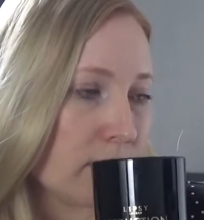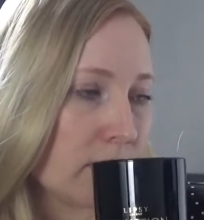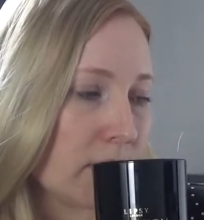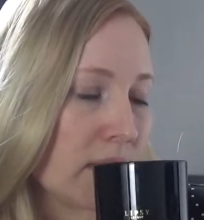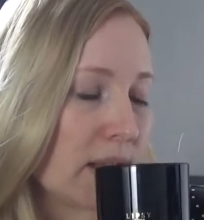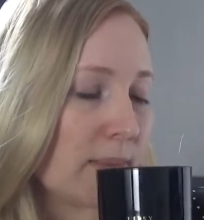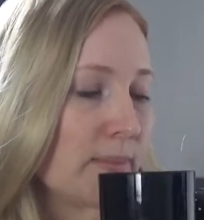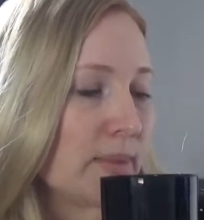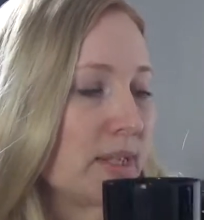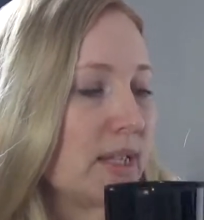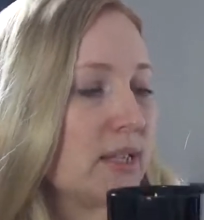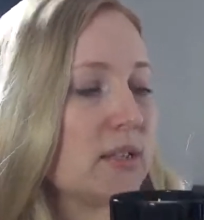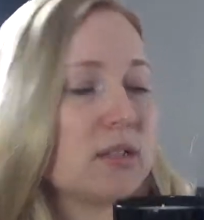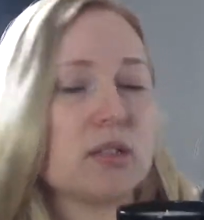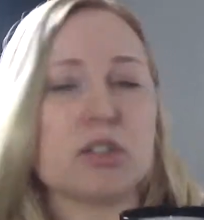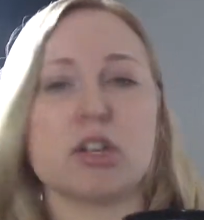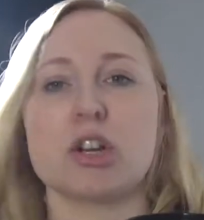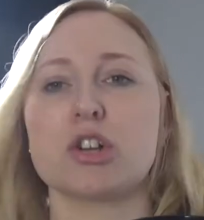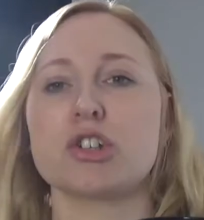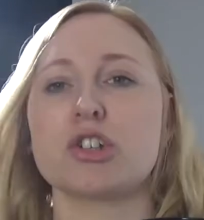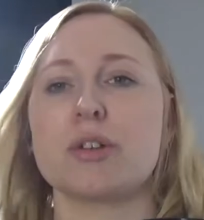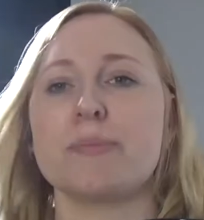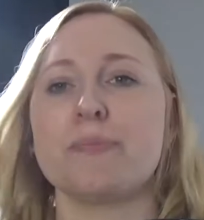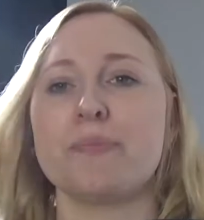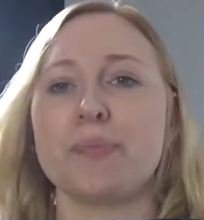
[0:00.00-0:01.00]
Lipsy
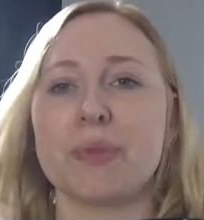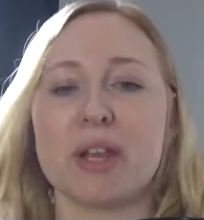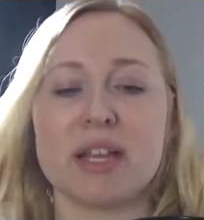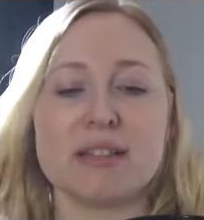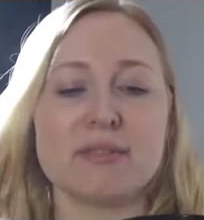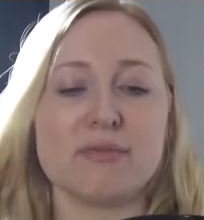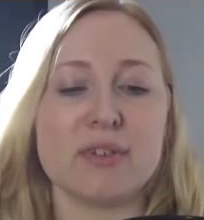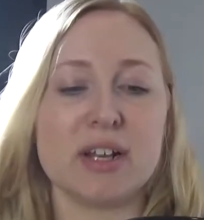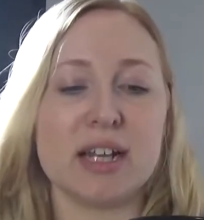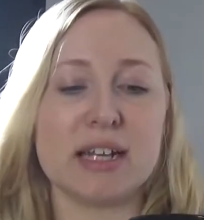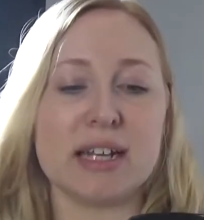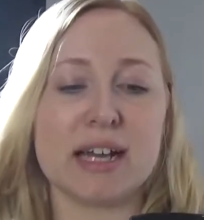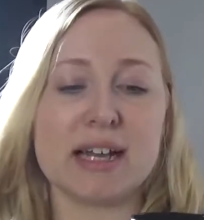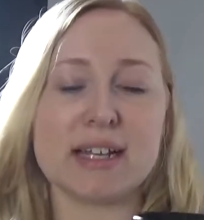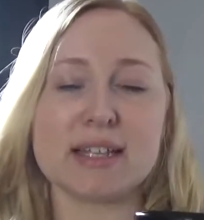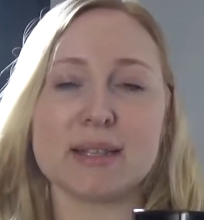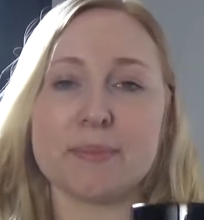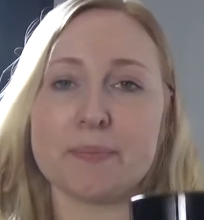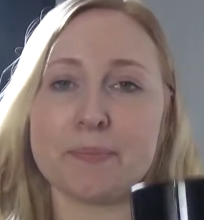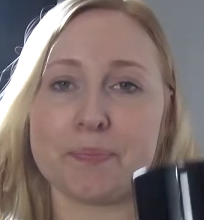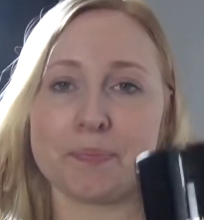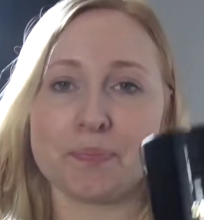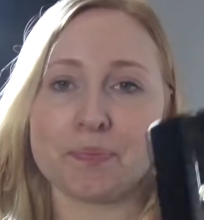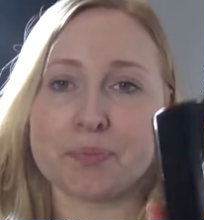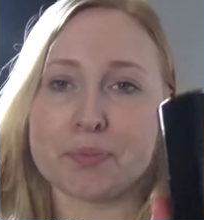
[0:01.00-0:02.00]
Seduction. It's really
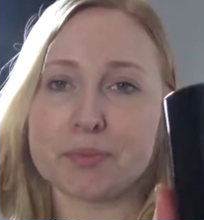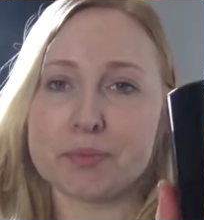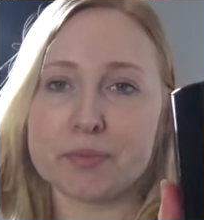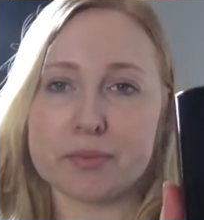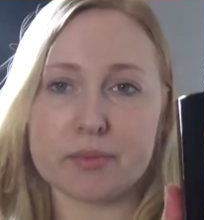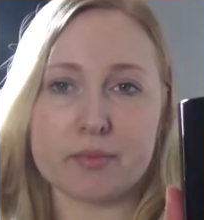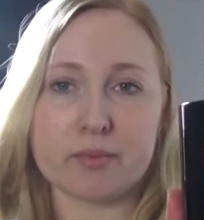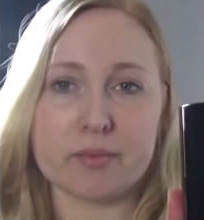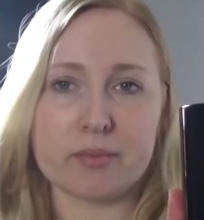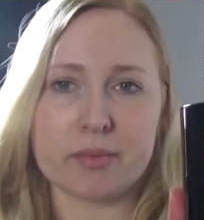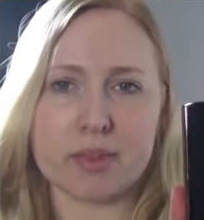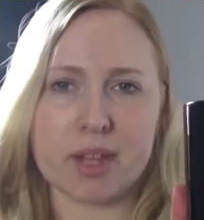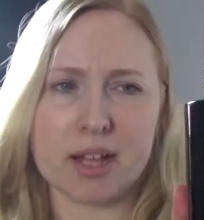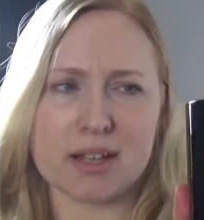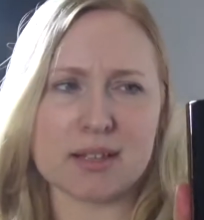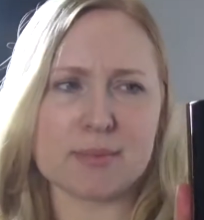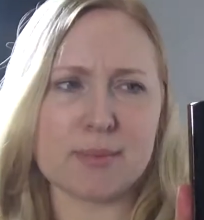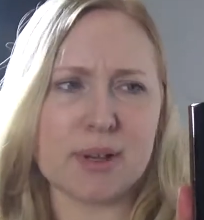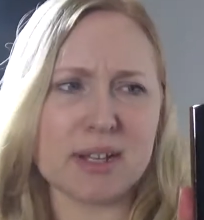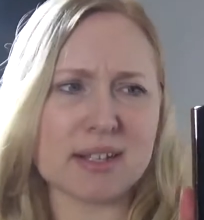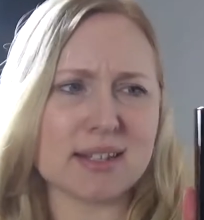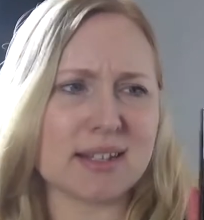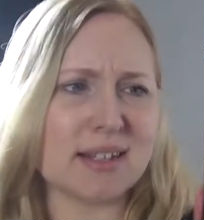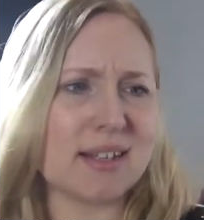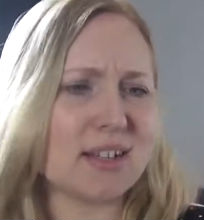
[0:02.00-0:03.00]
nice. It
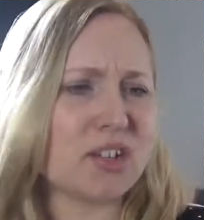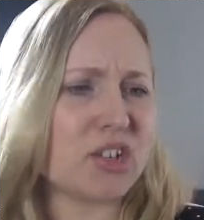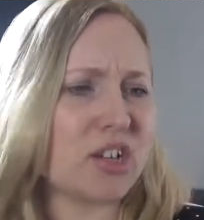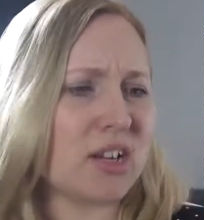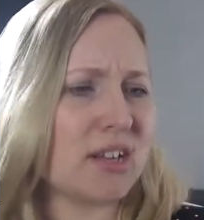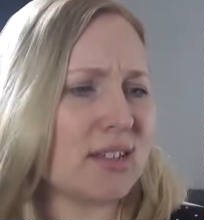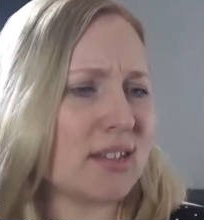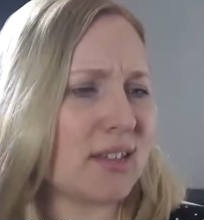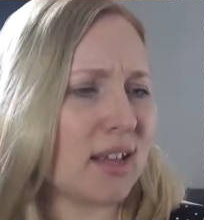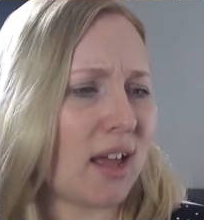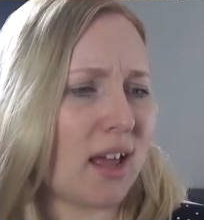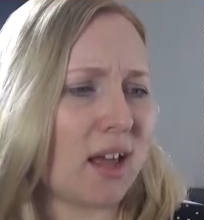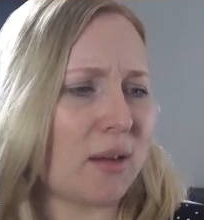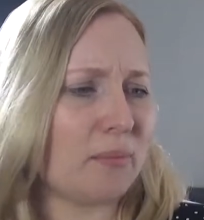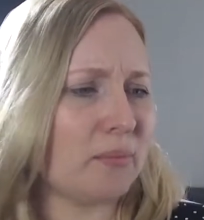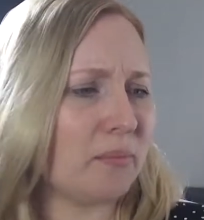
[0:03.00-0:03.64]
smells delicious.